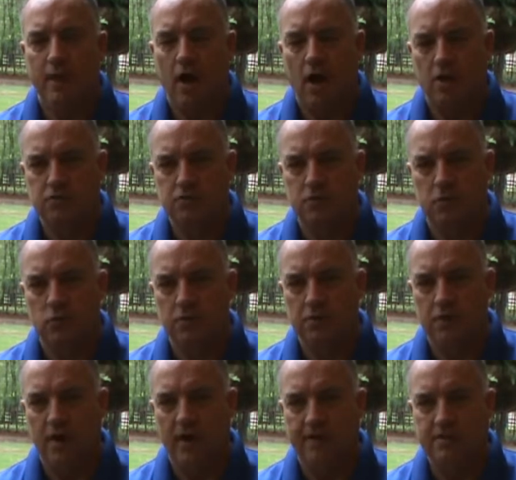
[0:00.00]
Also, when
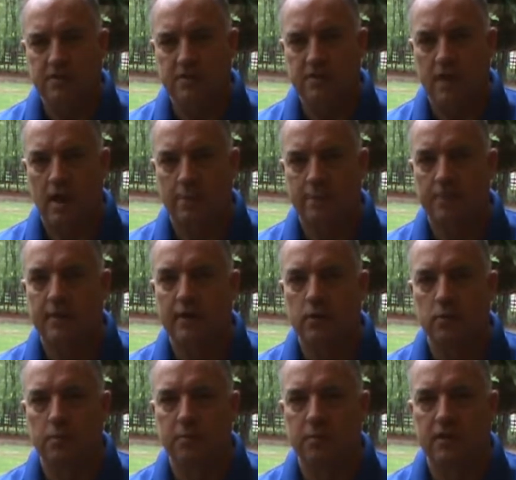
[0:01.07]
you're having the timing
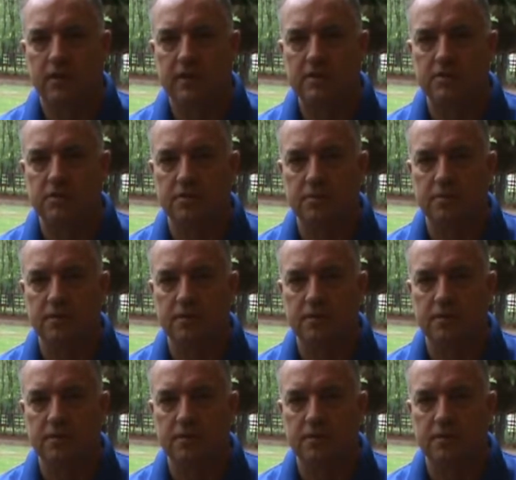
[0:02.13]
belt replaced,